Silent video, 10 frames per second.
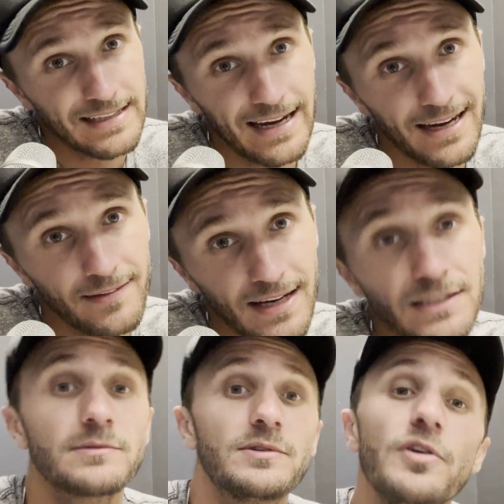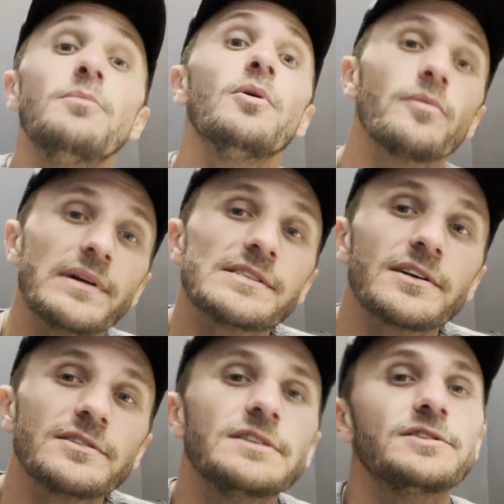And that's do more
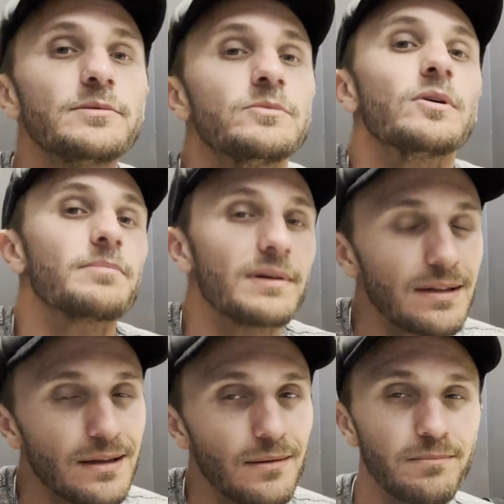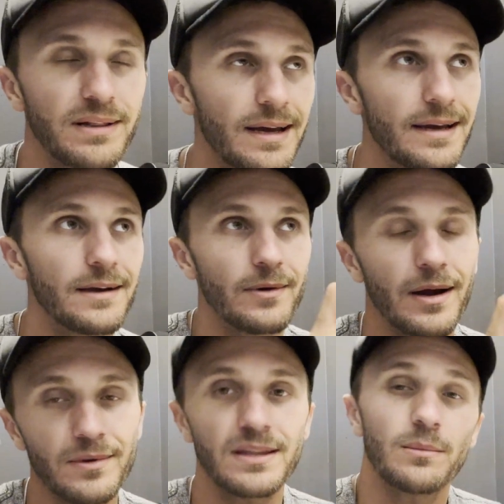research and do more playing
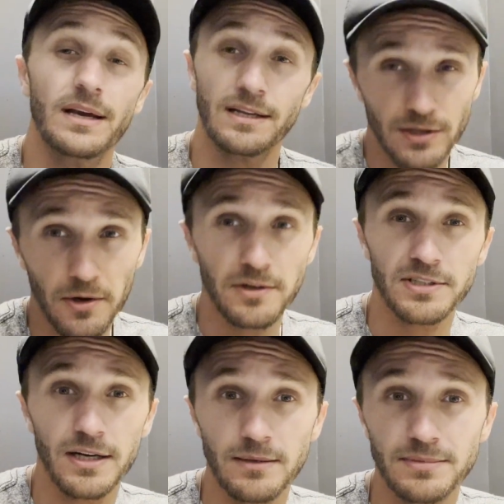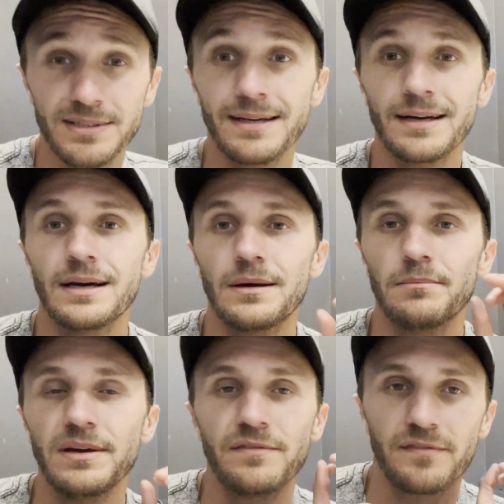around with them at guitar shops
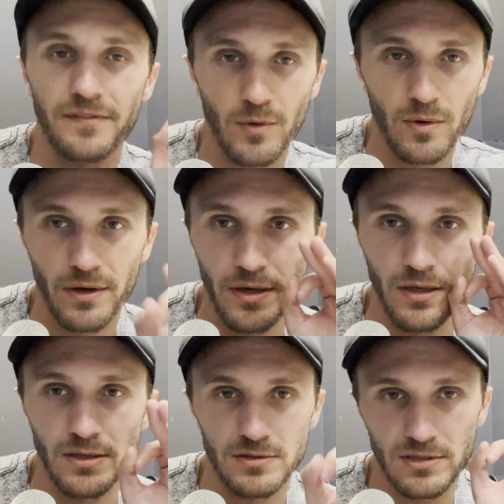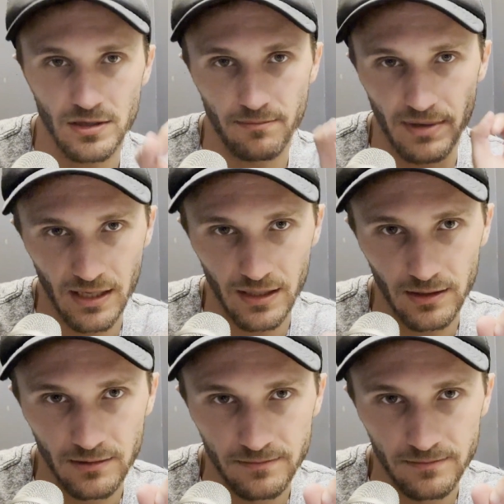before you start buying.